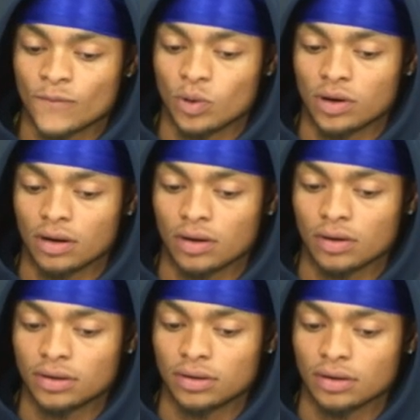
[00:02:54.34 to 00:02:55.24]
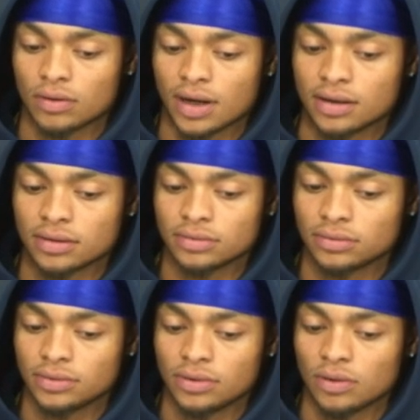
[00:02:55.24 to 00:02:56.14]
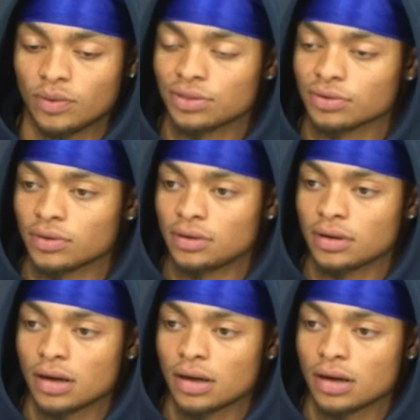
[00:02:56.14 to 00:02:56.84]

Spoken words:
We all went through it,